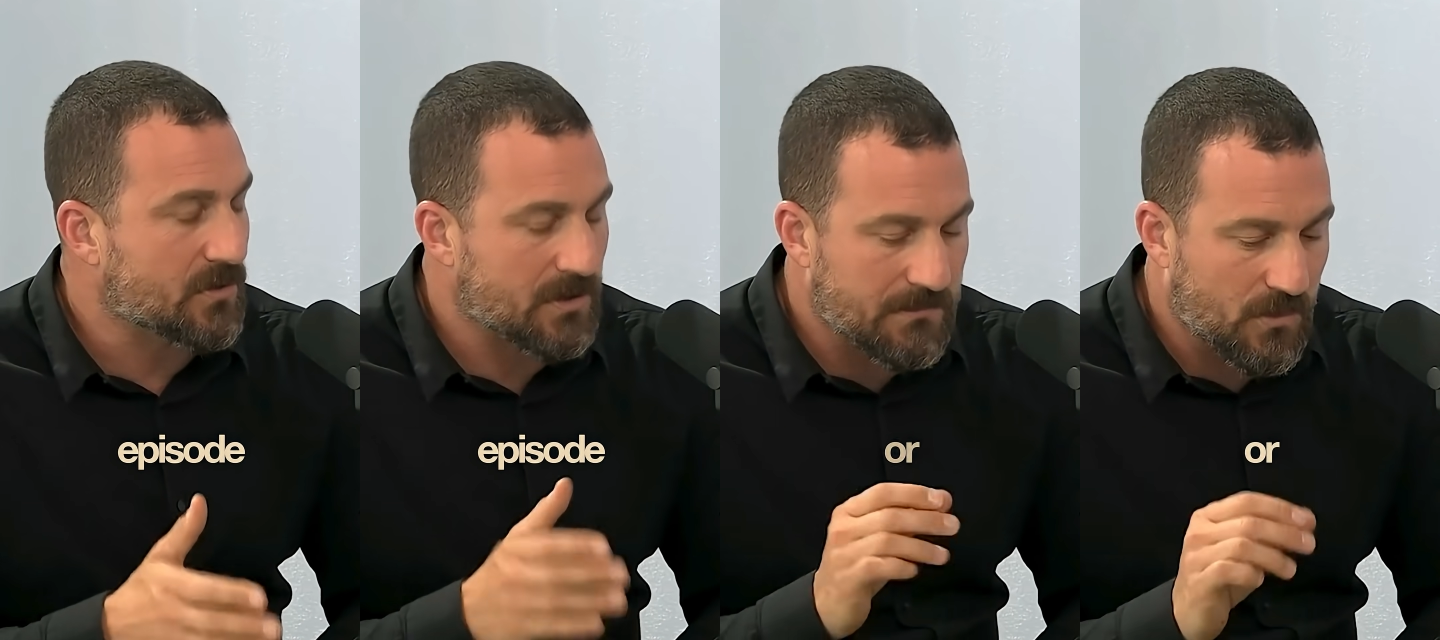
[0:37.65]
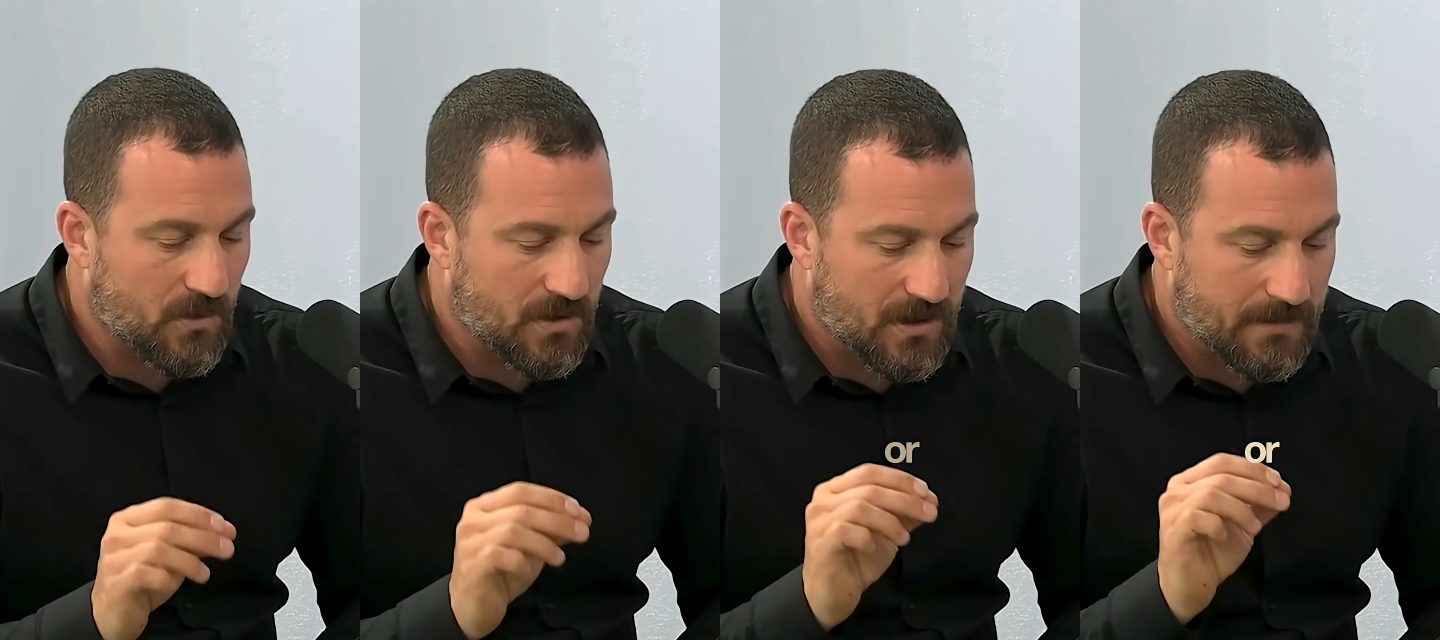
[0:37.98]
or,
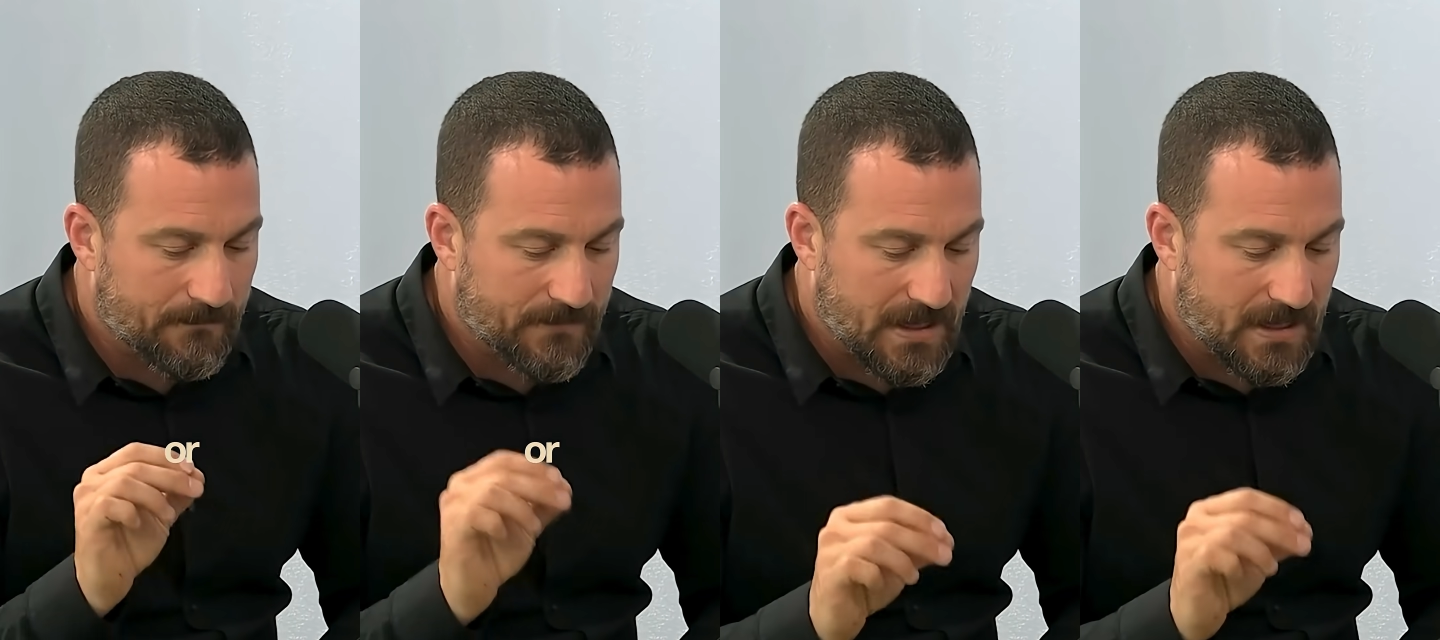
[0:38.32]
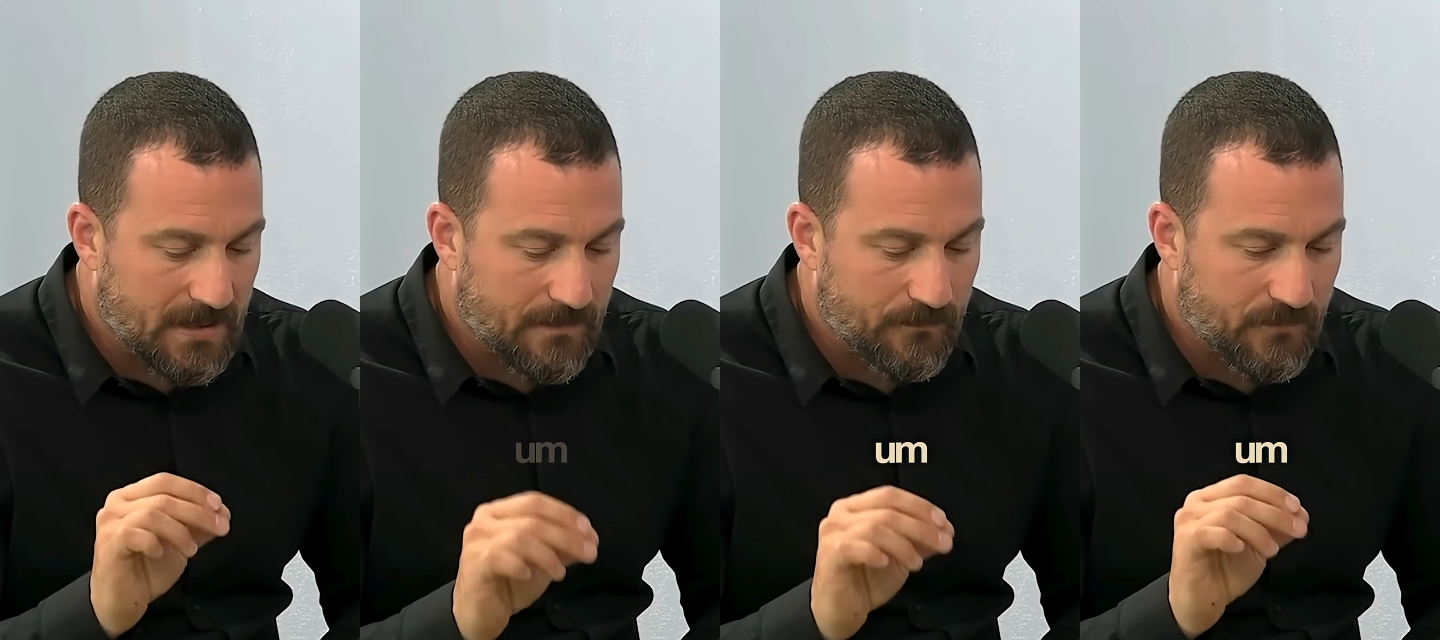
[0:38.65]
or,
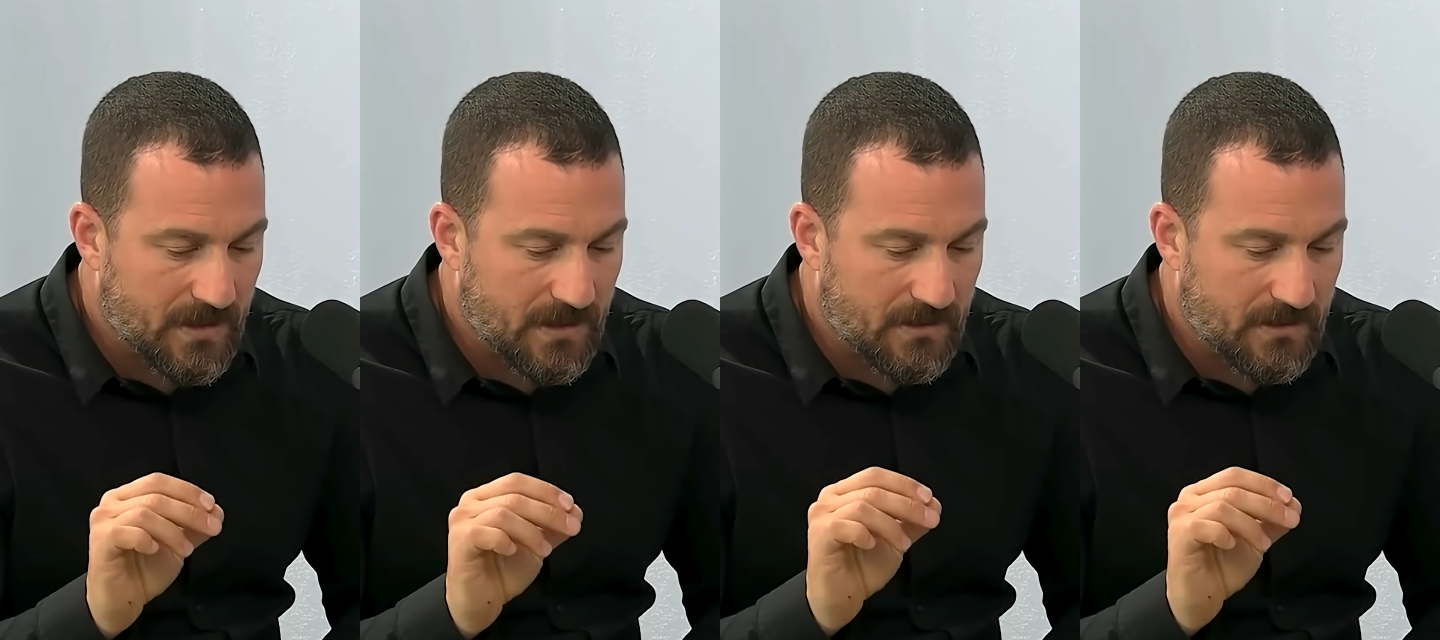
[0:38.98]
um,